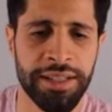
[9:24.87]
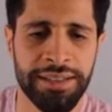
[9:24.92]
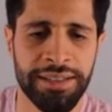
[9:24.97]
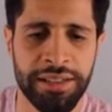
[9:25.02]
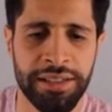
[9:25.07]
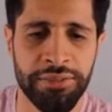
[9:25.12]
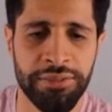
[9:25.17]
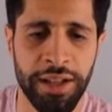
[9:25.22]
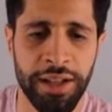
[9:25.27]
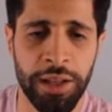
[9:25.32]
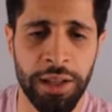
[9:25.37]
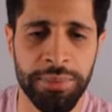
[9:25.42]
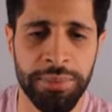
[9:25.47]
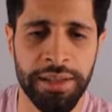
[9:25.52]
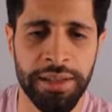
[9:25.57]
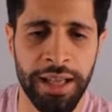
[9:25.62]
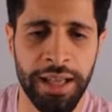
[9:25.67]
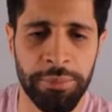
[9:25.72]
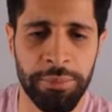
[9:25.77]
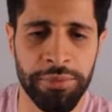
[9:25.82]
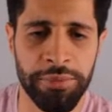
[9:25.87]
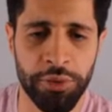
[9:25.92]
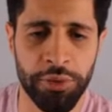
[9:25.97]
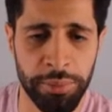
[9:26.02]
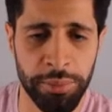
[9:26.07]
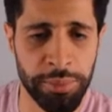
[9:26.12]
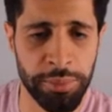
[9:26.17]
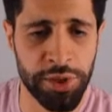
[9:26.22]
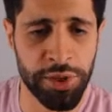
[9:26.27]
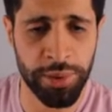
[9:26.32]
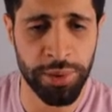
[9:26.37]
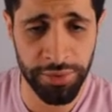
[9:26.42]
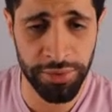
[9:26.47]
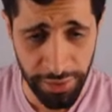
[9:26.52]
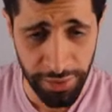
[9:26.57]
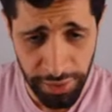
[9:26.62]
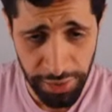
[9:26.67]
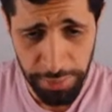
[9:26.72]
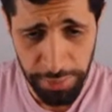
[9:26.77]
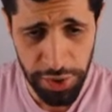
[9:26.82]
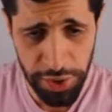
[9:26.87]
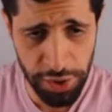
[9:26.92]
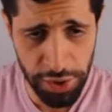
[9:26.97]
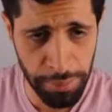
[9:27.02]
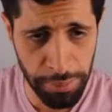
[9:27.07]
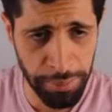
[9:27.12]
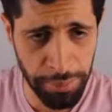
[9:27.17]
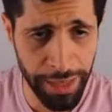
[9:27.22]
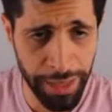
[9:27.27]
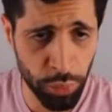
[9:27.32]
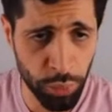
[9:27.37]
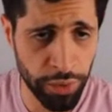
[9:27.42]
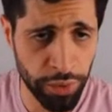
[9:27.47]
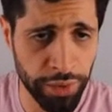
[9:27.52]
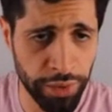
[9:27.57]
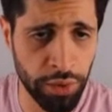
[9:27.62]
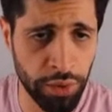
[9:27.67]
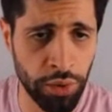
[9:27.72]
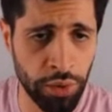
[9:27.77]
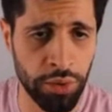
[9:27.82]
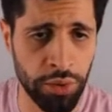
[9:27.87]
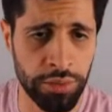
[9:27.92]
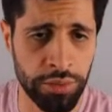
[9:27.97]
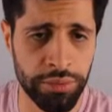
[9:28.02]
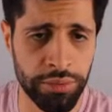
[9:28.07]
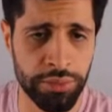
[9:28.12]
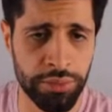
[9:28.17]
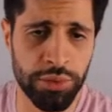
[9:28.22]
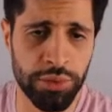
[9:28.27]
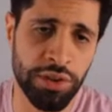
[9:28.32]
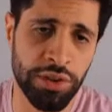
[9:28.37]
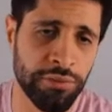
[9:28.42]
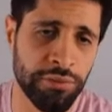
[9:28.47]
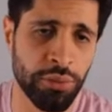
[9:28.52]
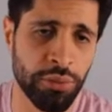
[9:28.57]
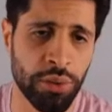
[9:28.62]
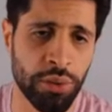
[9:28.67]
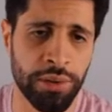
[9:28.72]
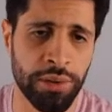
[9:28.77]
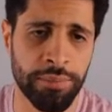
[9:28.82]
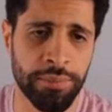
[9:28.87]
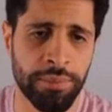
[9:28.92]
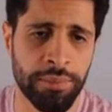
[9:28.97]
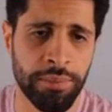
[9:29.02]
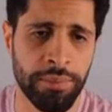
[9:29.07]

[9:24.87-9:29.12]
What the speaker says: Develop the knight before the bishop, because this bishop might want to go to c4,